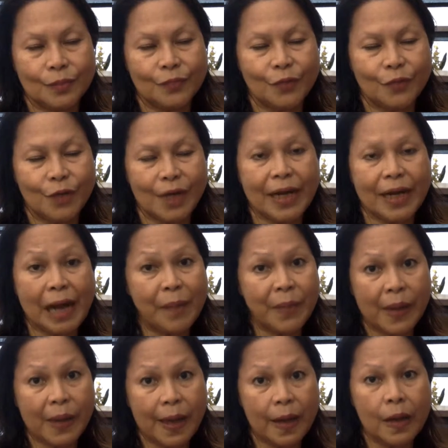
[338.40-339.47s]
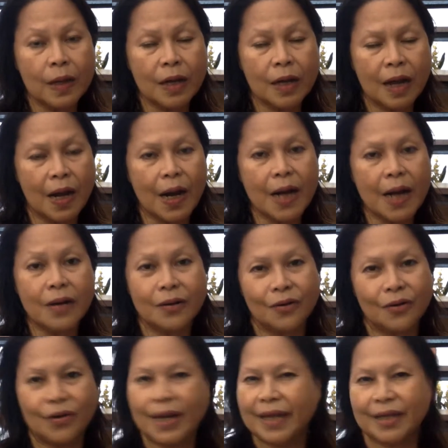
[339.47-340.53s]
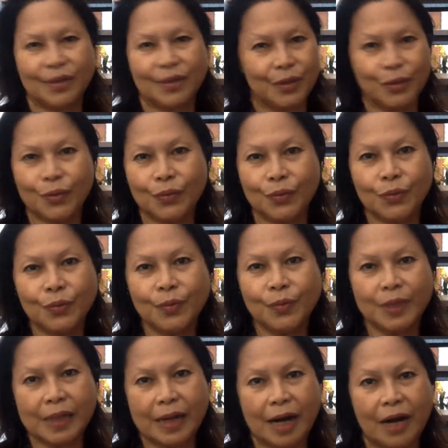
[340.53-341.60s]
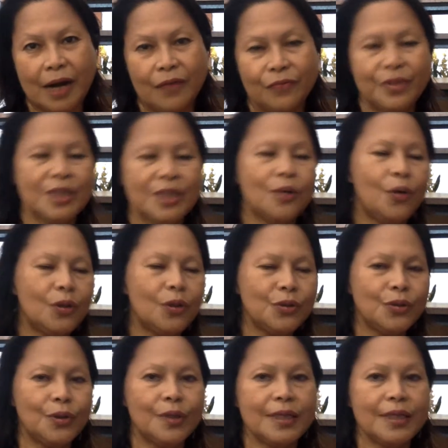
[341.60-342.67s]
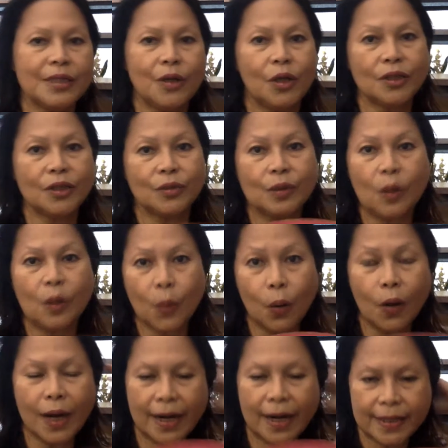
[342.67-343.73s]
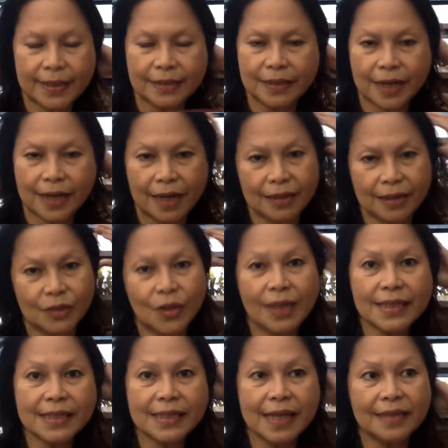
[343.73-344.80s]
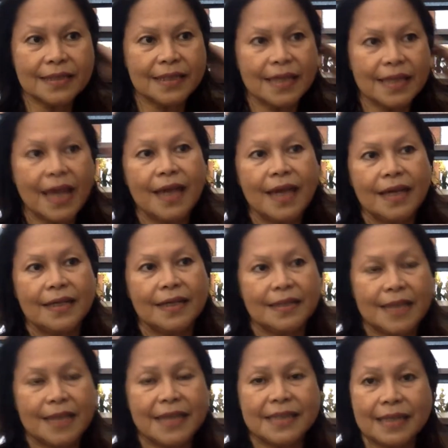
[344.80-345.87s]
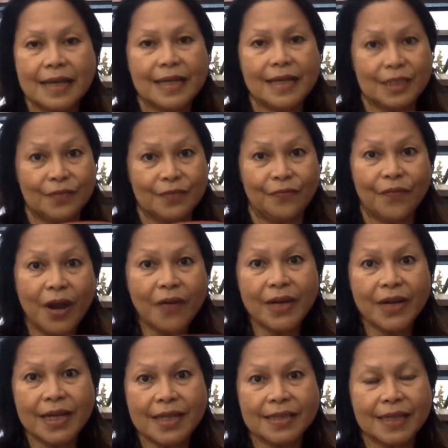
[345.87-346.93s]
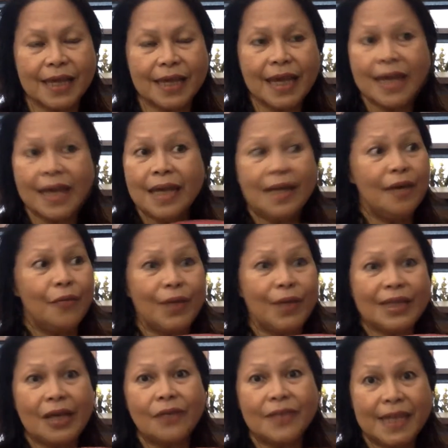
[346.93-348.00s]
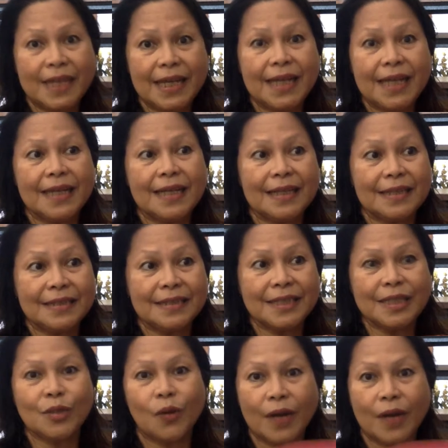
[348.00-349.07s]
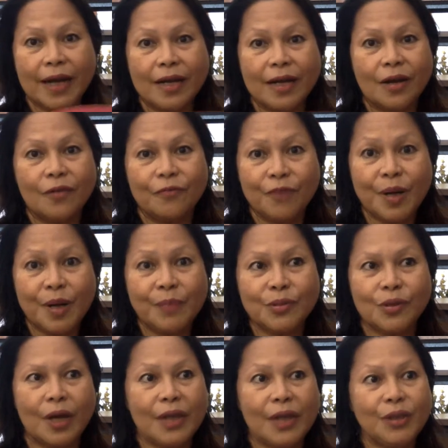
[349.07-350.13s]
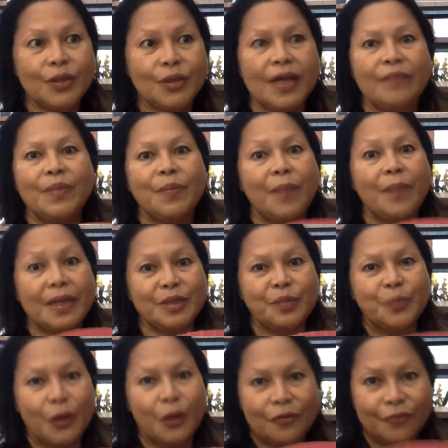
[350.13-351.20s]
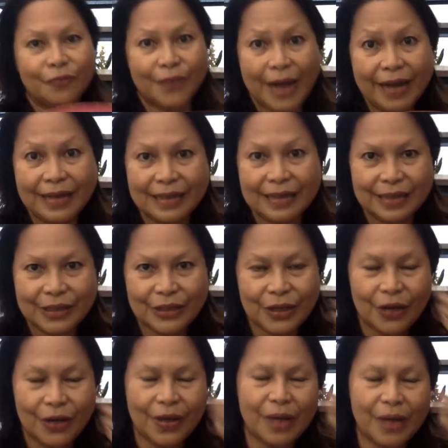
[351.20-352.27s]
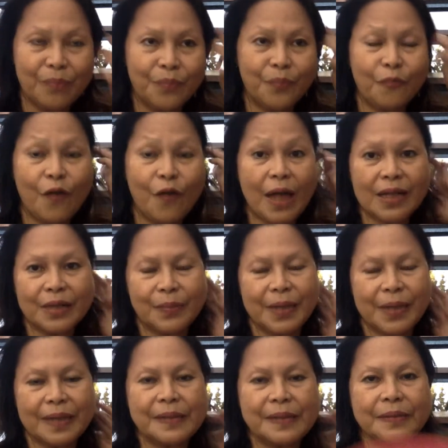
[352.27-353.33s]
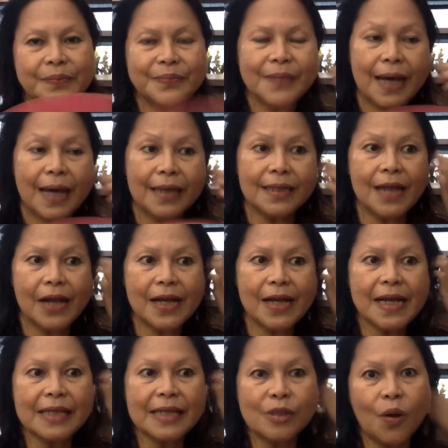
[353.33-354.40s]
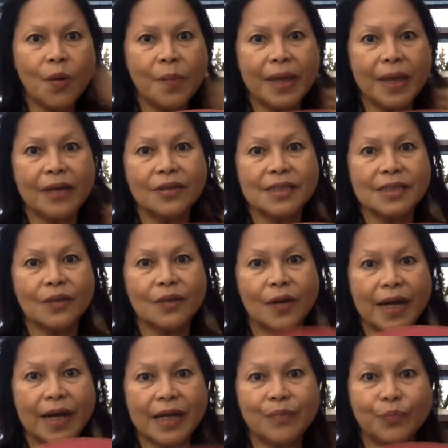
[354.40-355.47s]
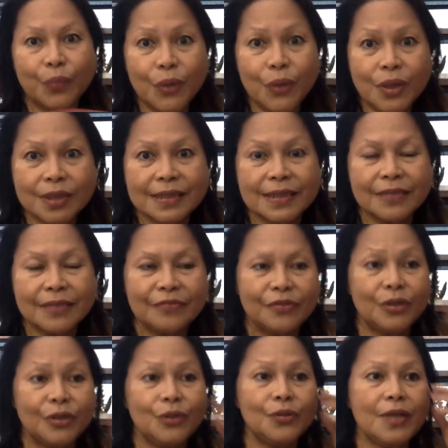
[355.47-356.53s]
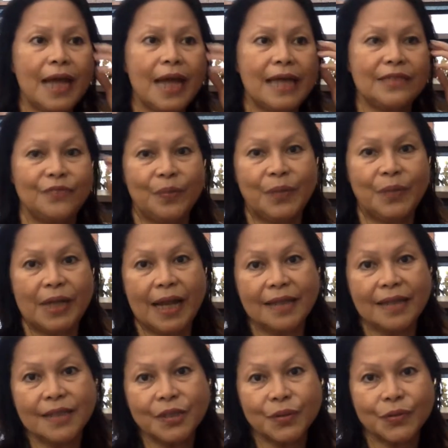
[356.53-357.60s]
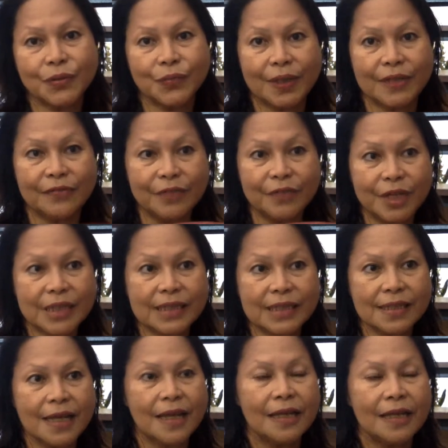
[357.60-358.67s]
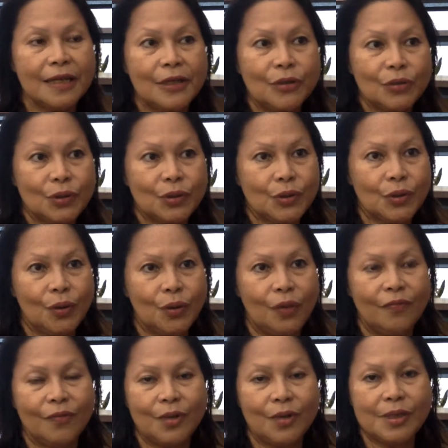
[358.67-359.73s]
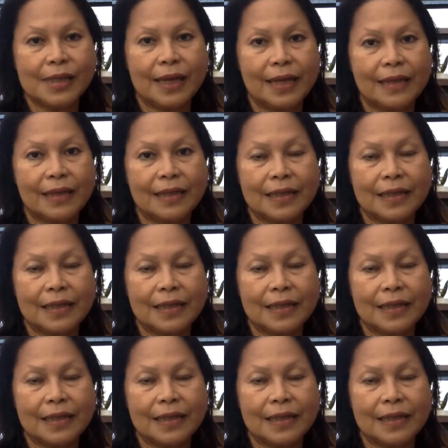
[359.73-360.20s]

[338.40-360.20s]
for a Grab car or like a Uber car, which also is called GoCar in Jakarta. So I just answered, yes, it's very easy, without thinking that she's already confirmed, so I should have been much more friendly, you know, and welcoming, until I realized, oh my God, she's already booked for two nights from the 19th to 21st. So of course I,